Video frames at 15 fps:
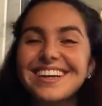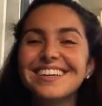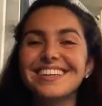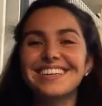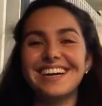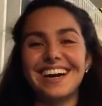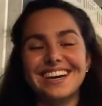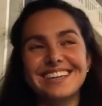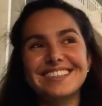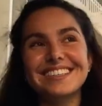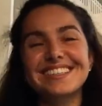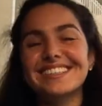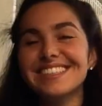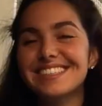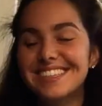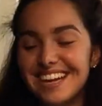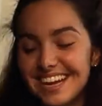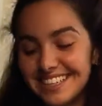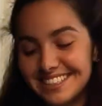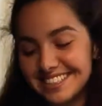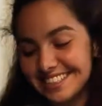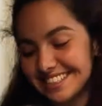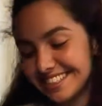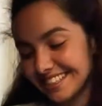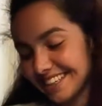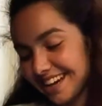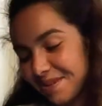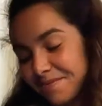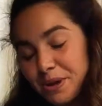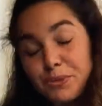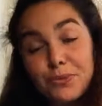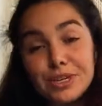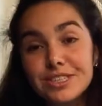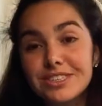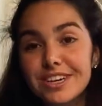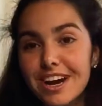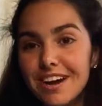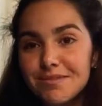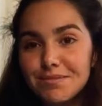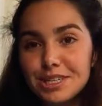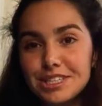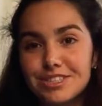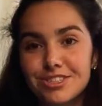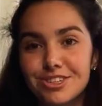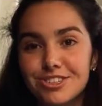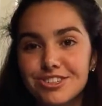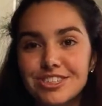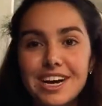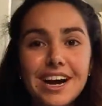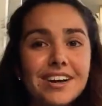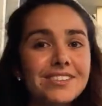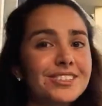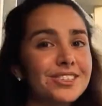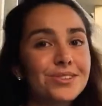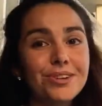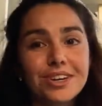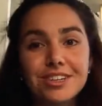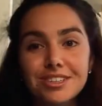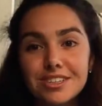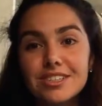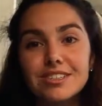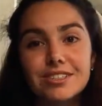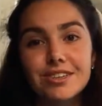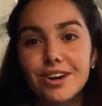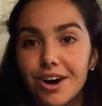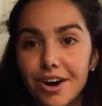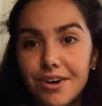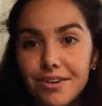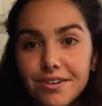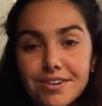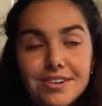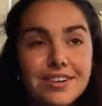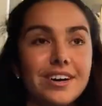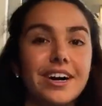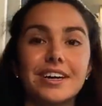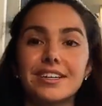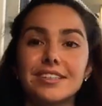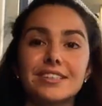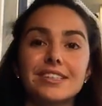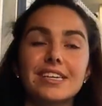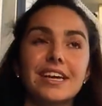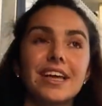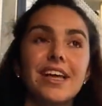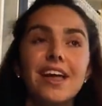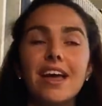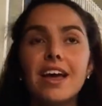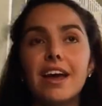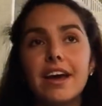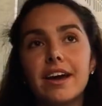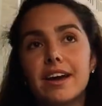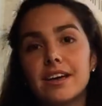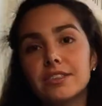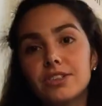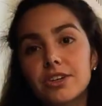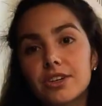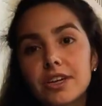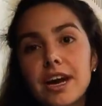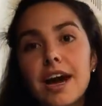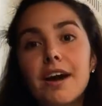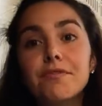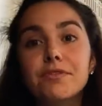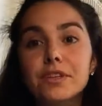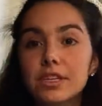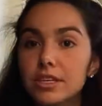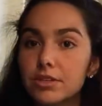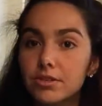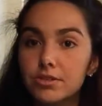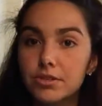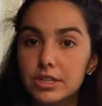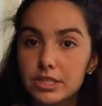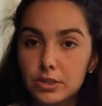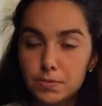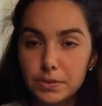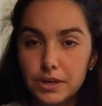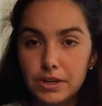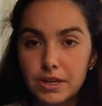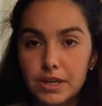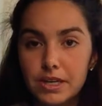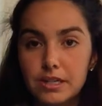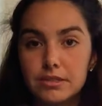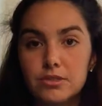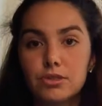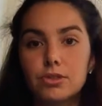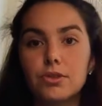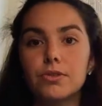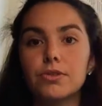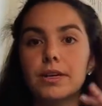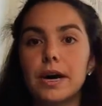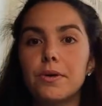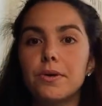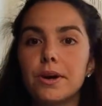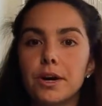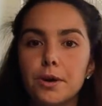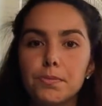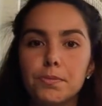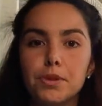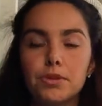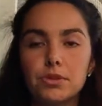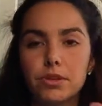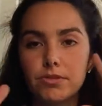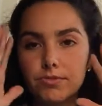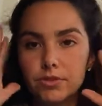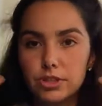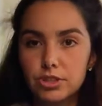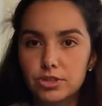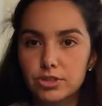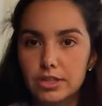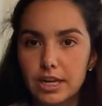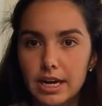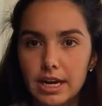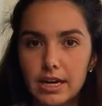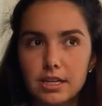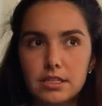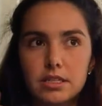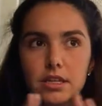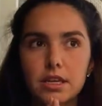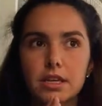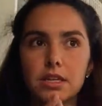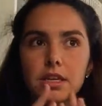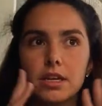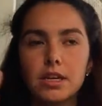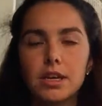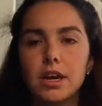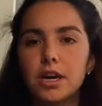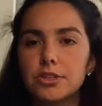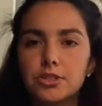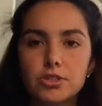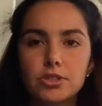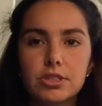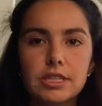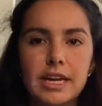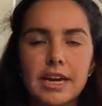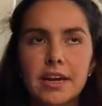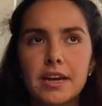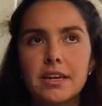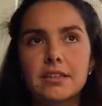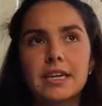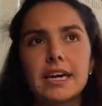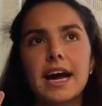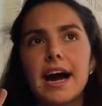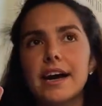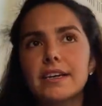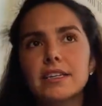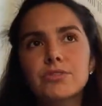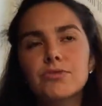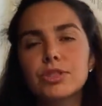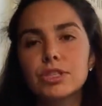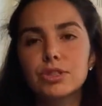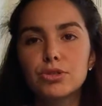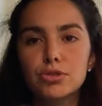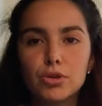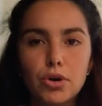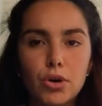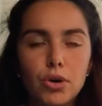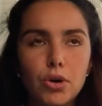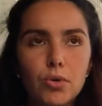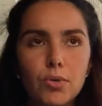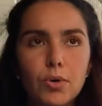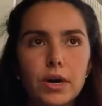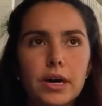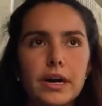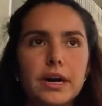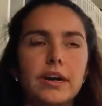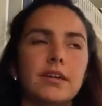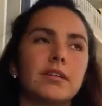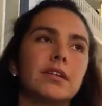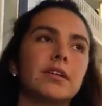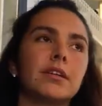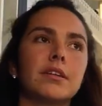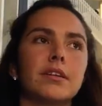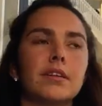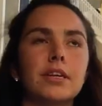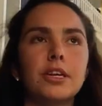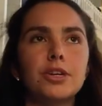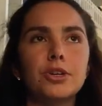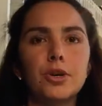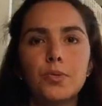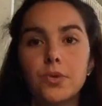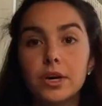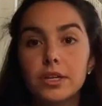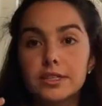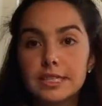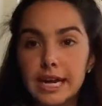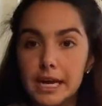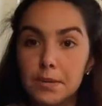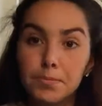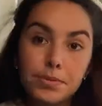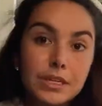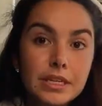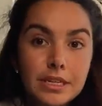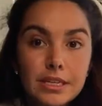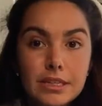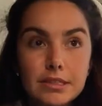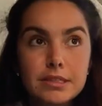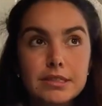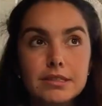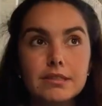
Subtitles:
Yeah, because this class is, I mean, once you have Med-Surg down, you are good to go, honestly. And you're going to have clinical experience, so that will help you, you know, visualize and understand. Like I didn't really know what diabetes